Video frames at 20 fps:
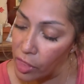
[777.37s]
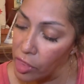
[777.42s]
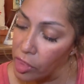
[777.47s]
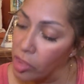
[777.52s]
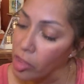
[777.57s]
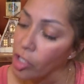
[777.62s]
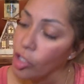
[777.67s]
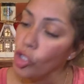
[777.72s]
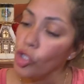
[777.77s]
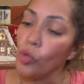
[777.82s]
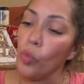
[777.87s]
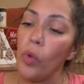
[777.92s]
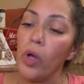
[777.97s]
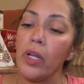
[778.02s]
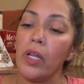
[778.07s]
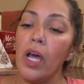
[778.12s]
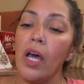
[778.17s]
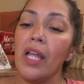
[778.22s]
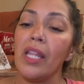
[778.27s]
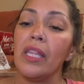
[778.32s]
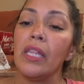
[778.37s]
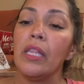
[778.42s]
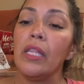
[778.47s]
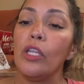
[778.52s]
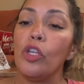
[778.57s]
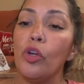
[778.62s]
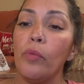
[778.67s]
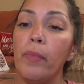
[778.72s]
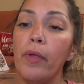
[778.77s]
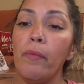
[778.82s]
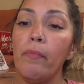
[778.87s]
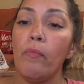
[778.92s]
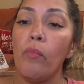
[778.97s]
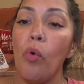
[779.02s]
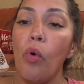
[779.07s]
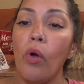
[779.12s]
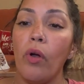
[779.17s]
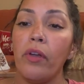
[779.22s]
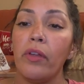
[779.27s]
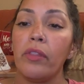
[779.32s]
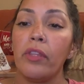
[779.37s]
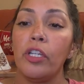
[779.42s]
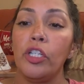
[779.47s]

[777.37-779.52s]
this one a little bit more, the